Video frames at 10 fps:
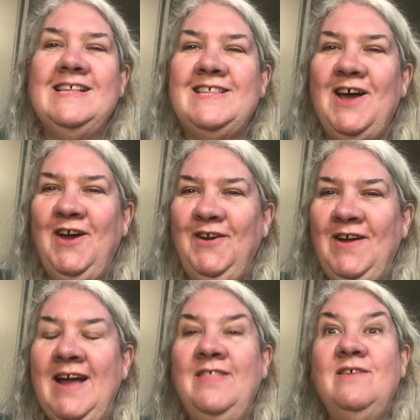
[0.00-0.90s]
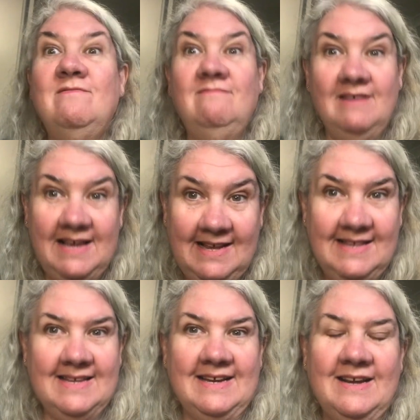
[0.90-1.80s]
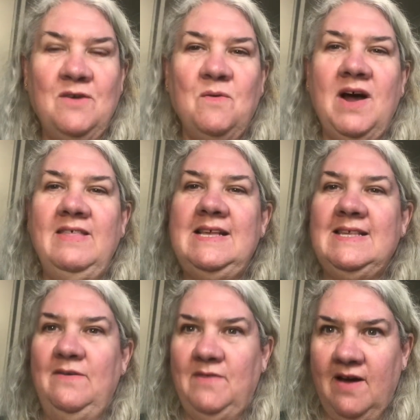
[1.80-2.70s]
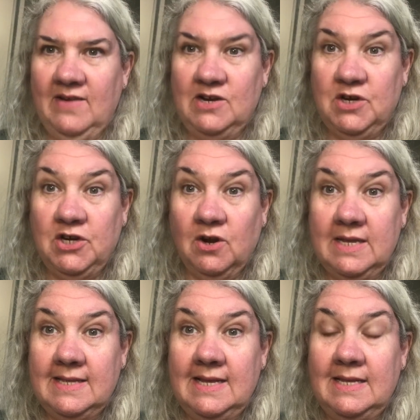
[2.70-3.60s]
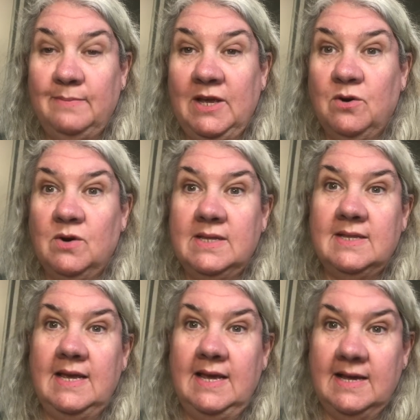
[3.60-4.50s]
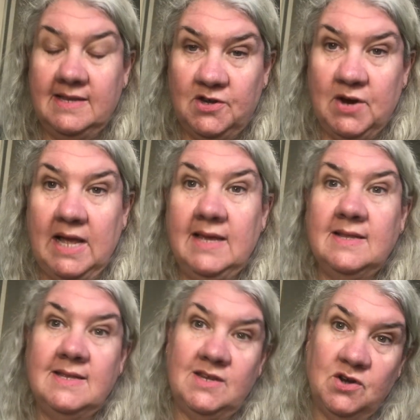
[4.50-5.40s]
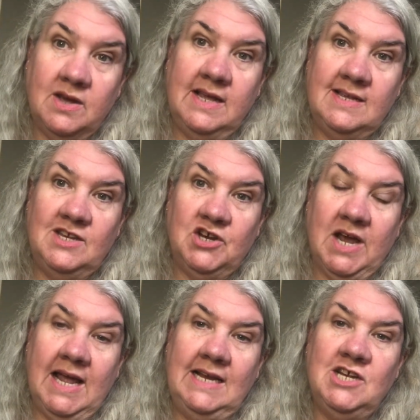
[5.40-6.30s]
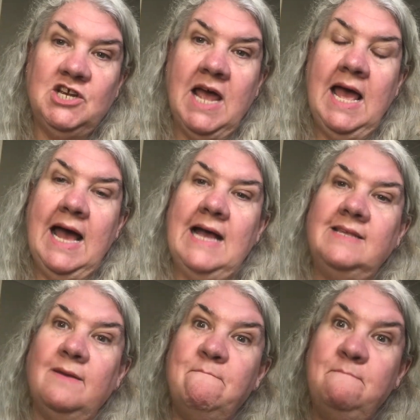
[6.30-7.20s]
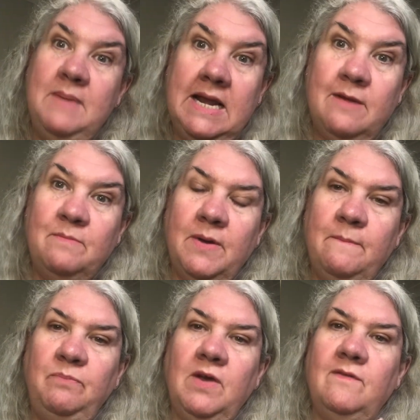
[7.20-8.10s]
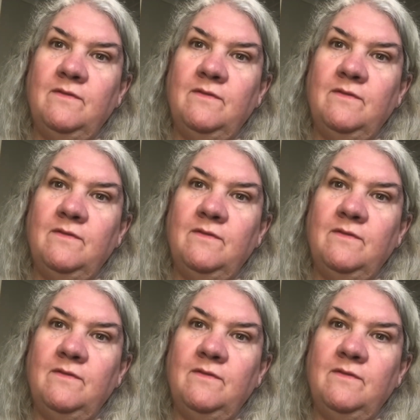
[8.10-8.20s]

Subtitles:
So the reason why they say $500 is because the Australian Stock Exchange has a minimum of